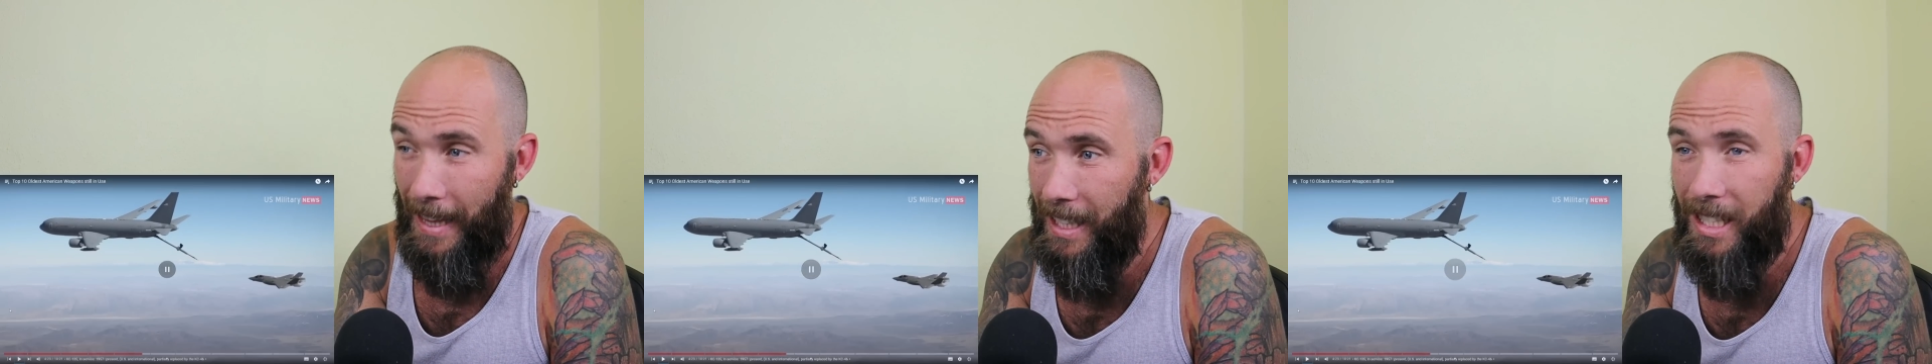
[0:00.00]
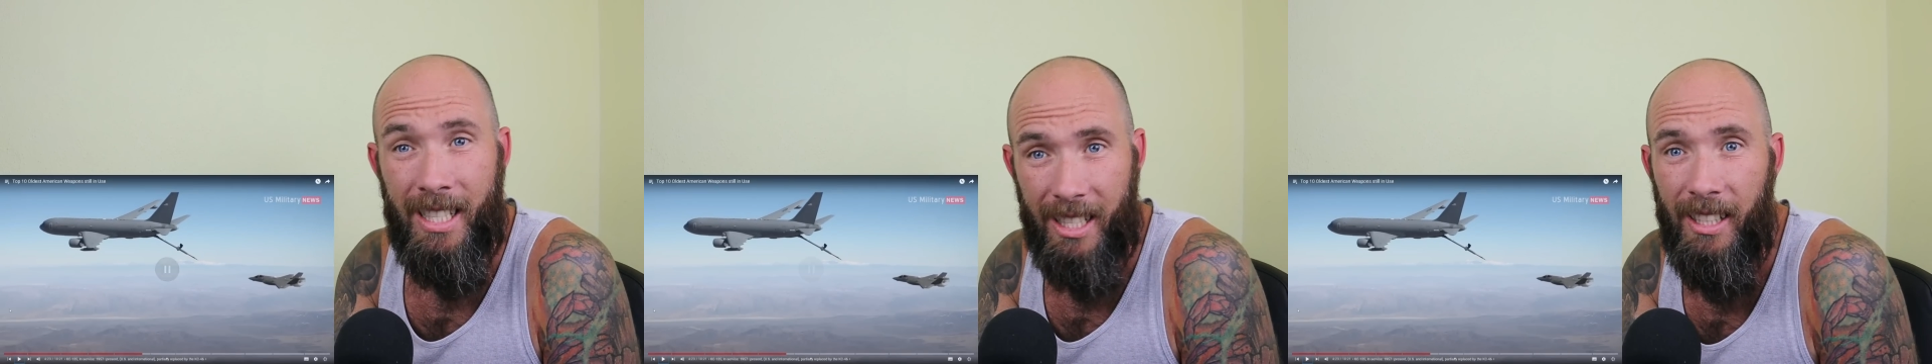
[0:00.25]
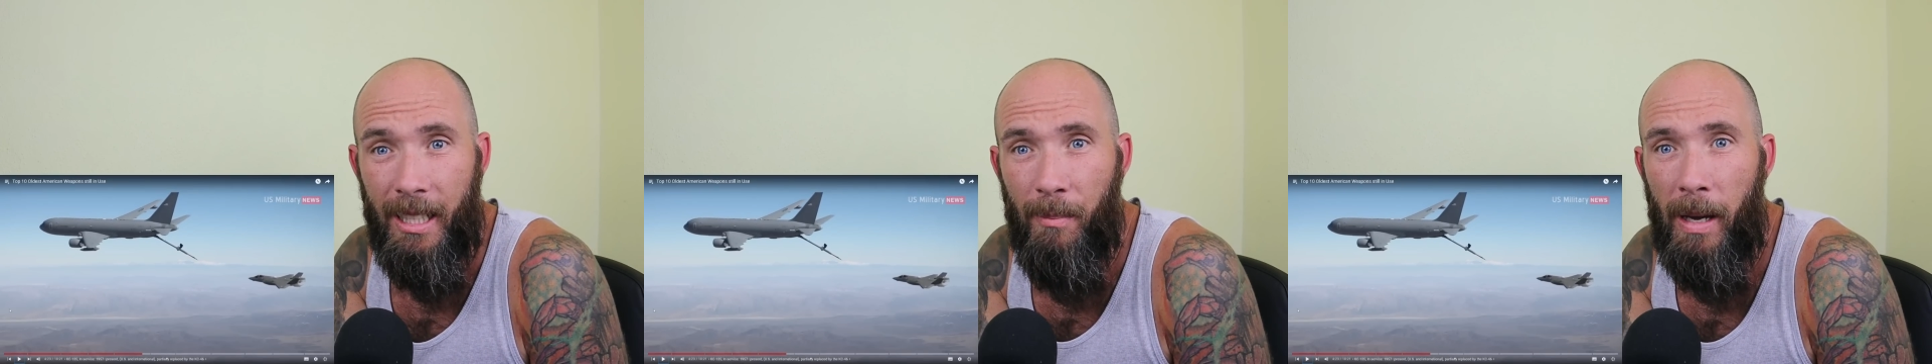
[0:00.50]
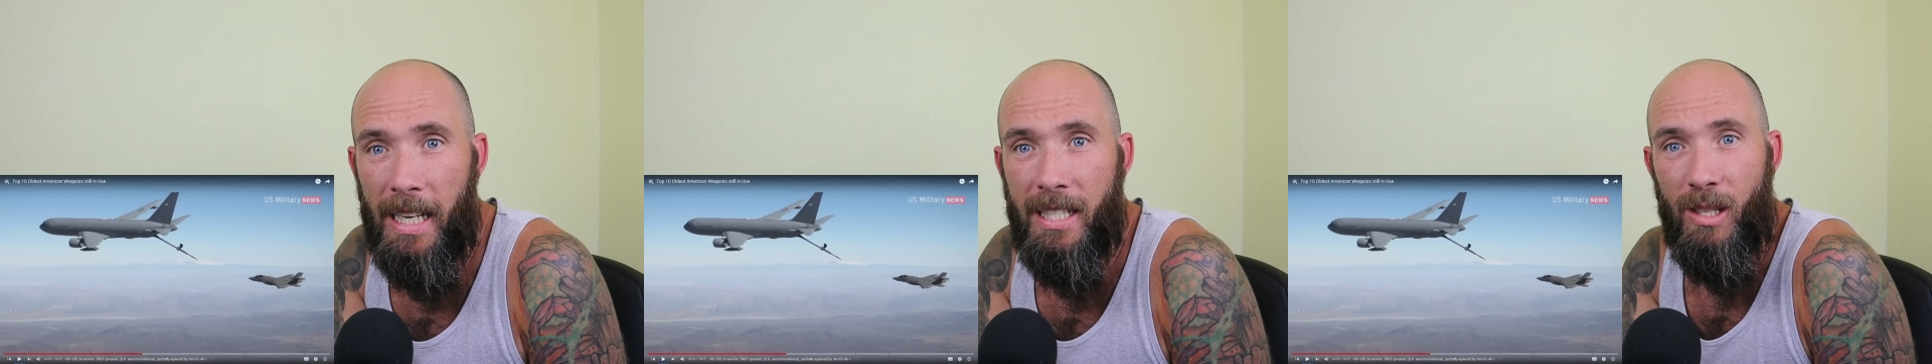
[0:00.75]
This still
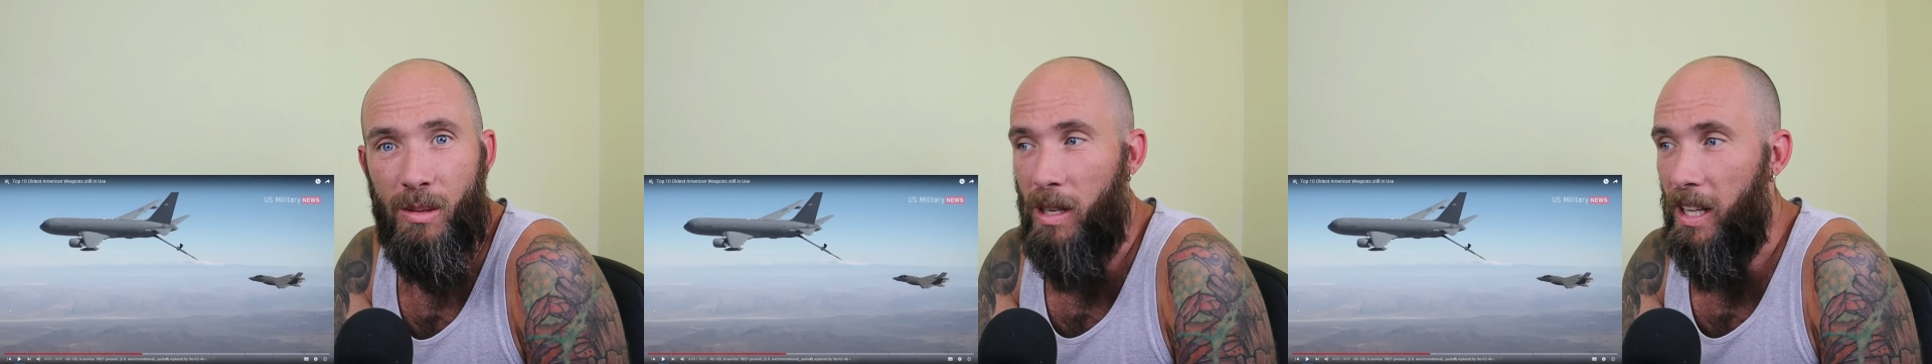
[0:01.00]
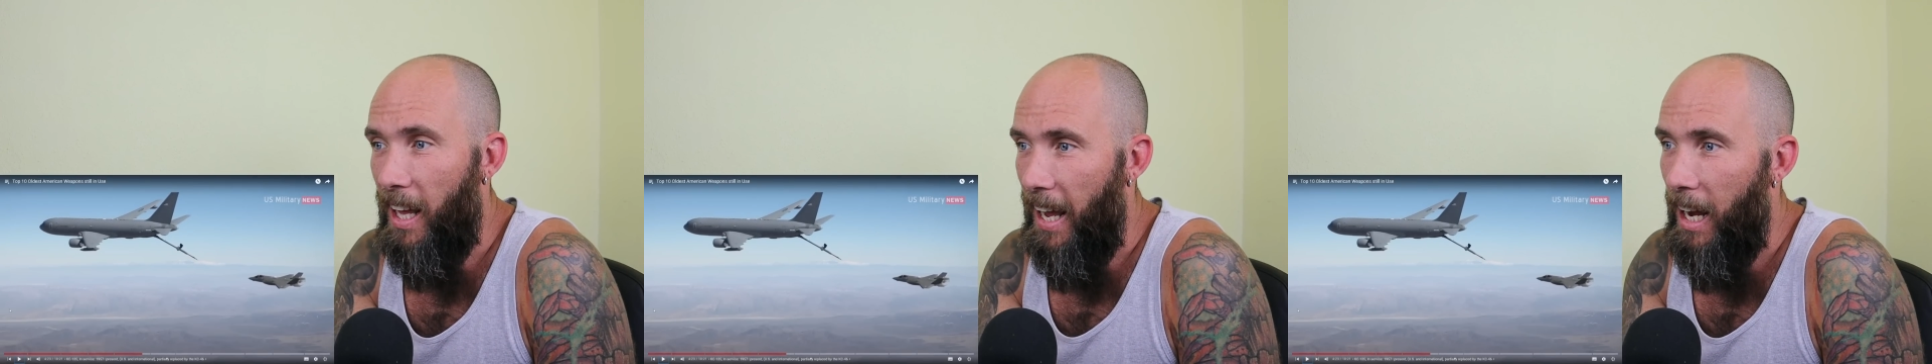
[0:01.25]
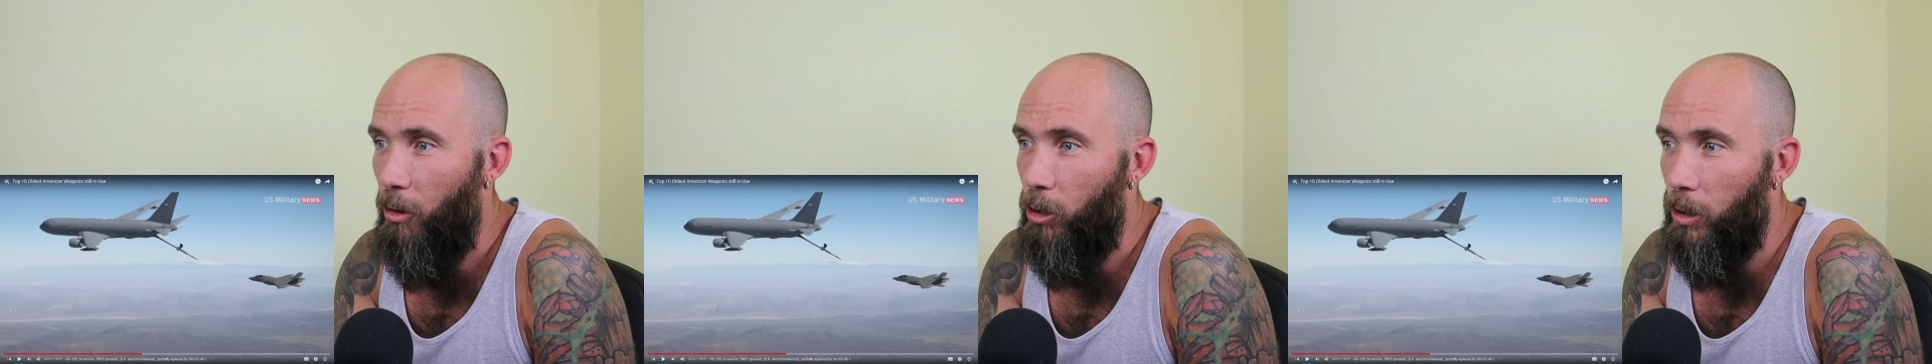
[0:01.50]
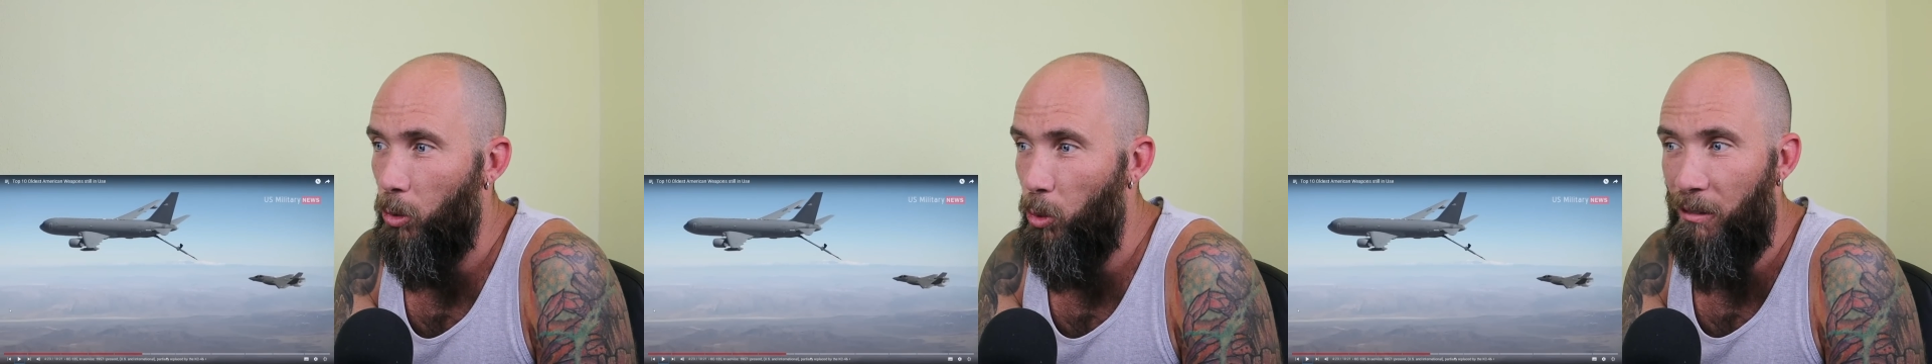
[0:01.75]
amazes me, the
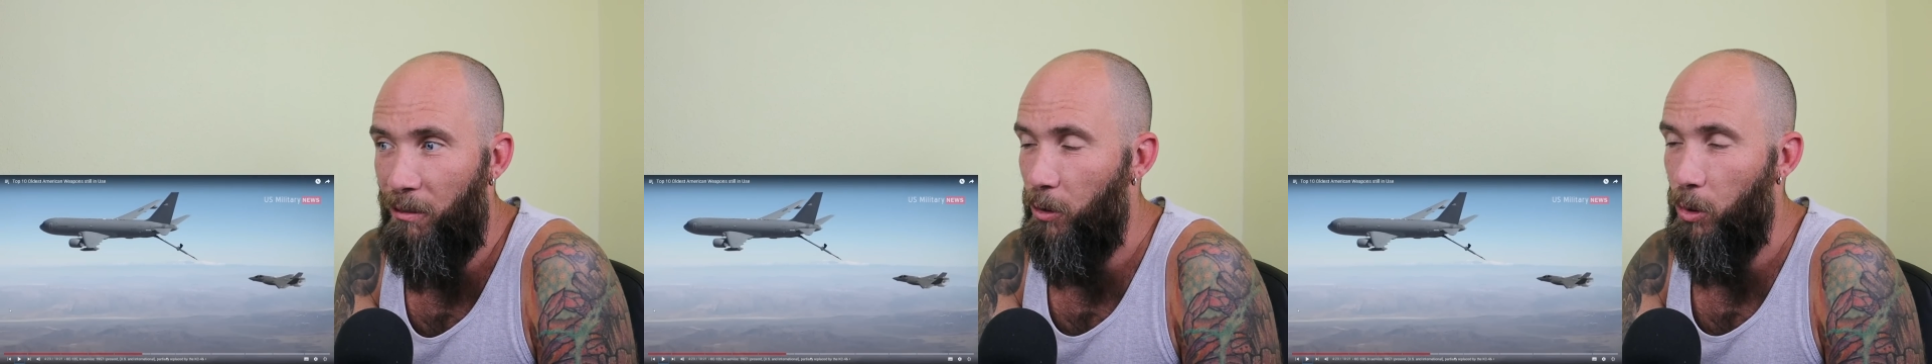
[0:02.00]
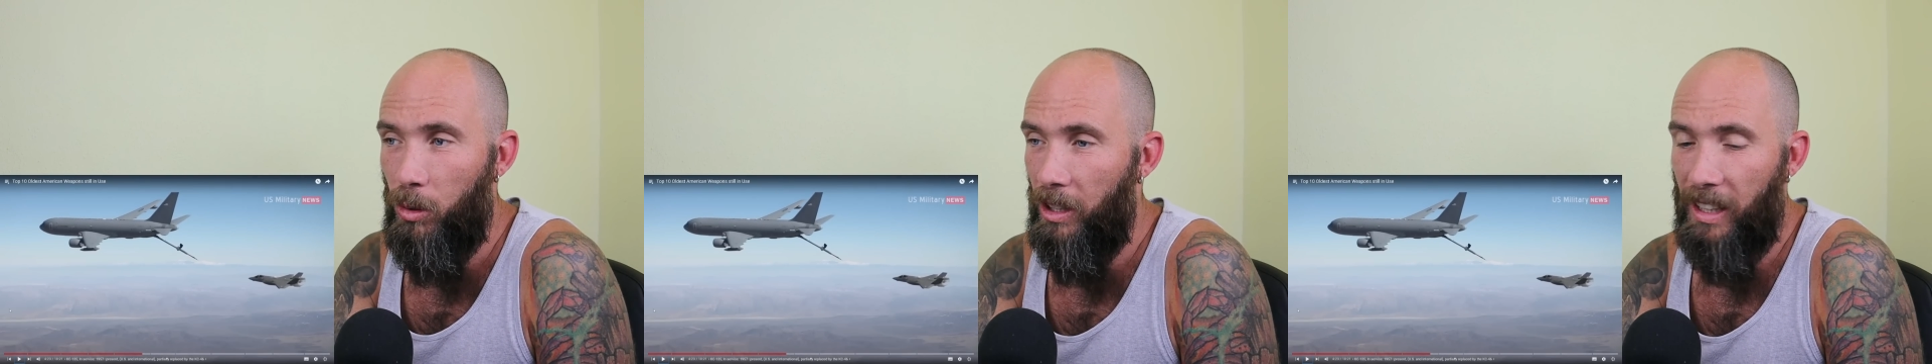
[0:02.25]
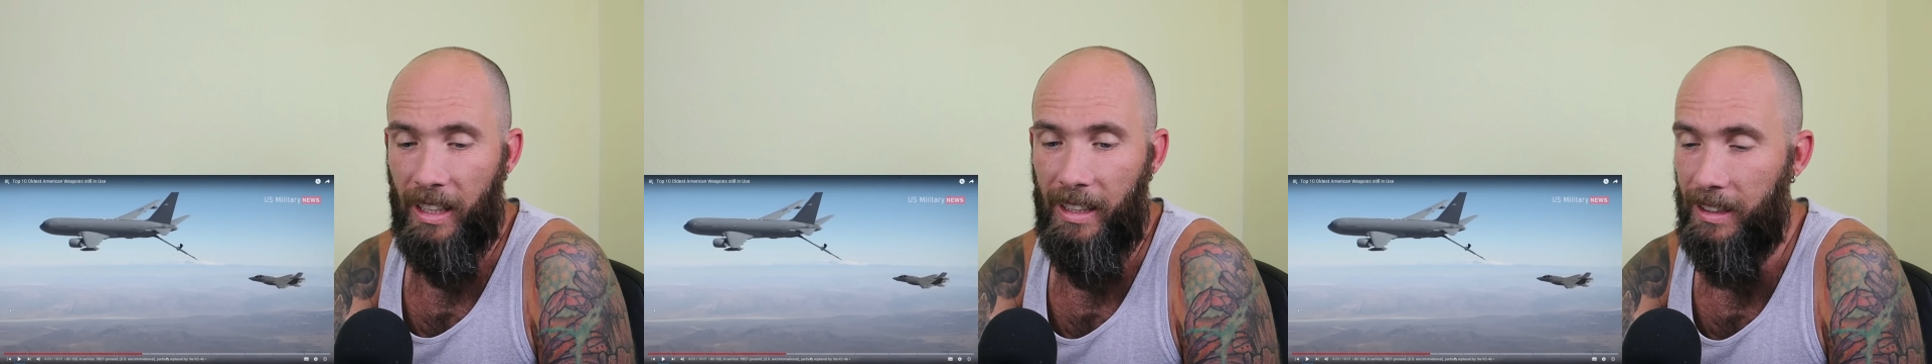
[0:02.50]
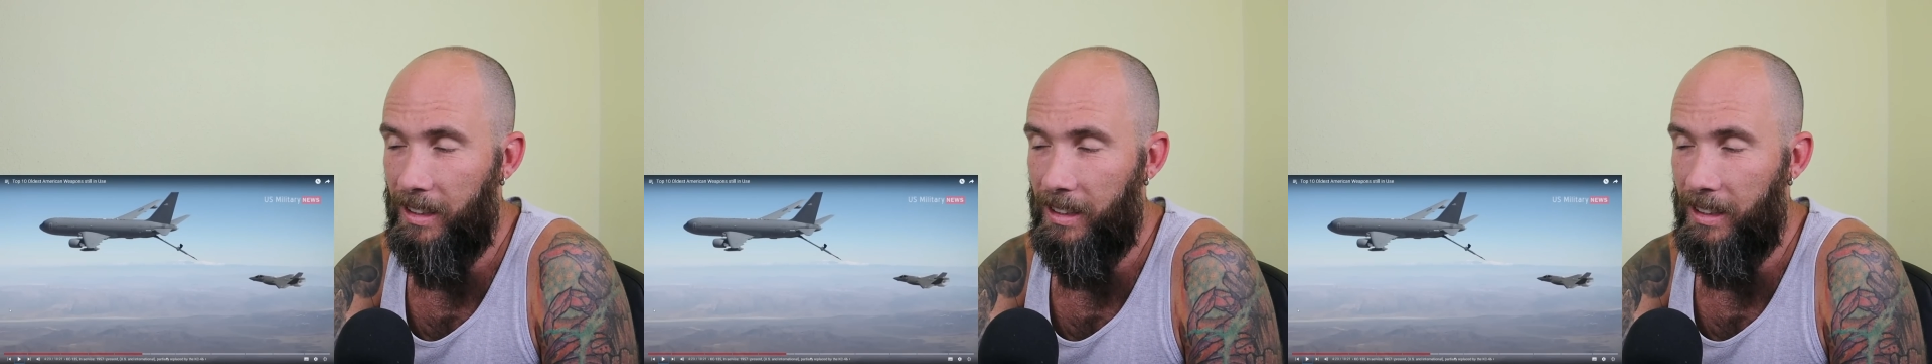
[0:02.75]
aerial refueling.